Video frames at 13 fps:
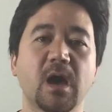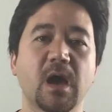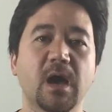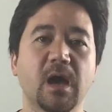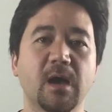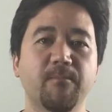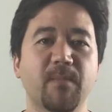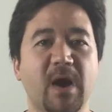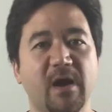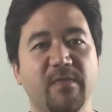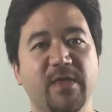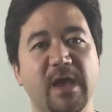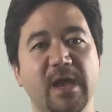
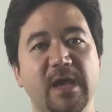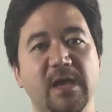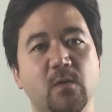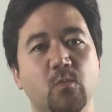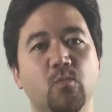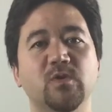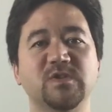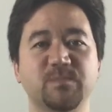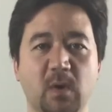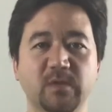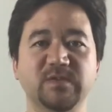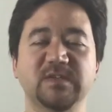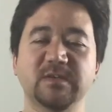are they
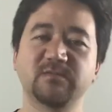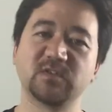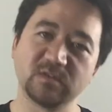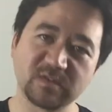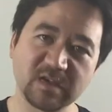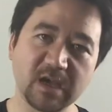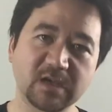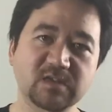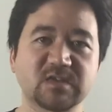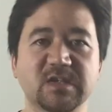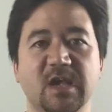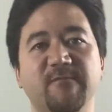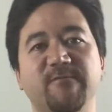responsive to
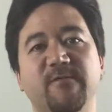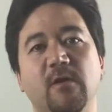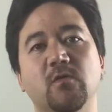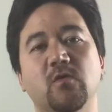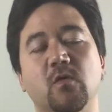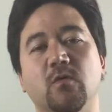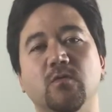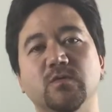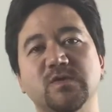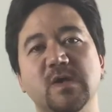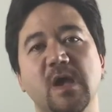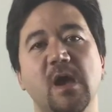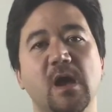texts and phone calls